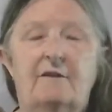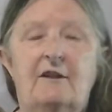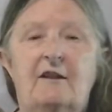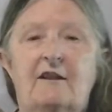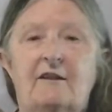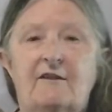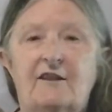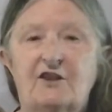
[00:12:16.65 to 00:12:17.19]

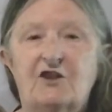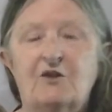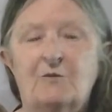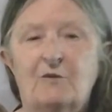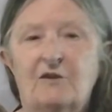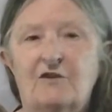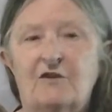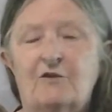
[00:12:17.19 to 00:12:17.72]
This
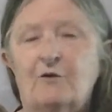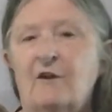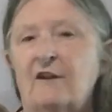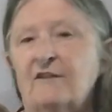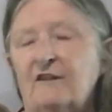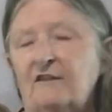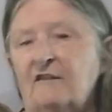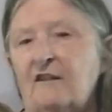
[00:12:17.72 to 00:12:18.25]
was
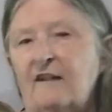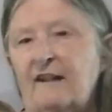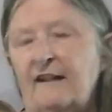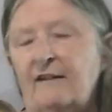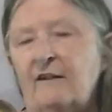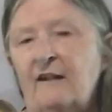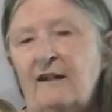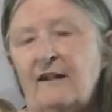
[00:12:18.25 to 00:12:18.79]
crossing a
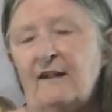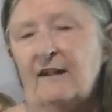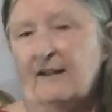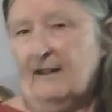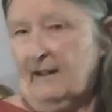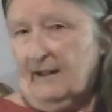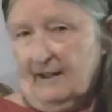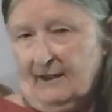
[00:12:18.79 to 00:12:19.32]
line.
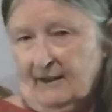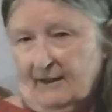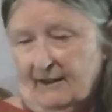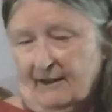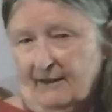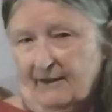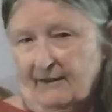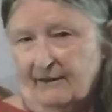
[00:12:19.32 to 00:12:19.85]

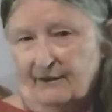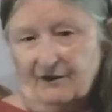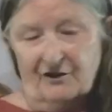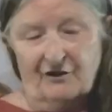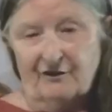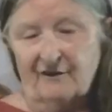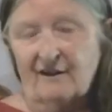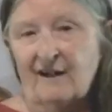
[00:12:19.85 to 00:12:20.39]
There are
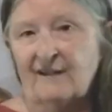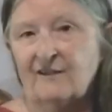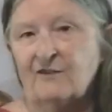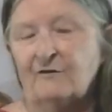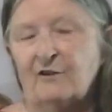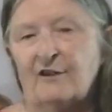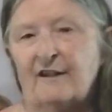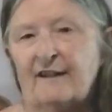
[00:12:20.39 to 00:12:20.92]
certain kinds of
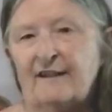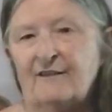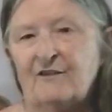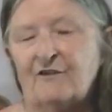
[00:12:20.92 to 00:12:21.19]
lines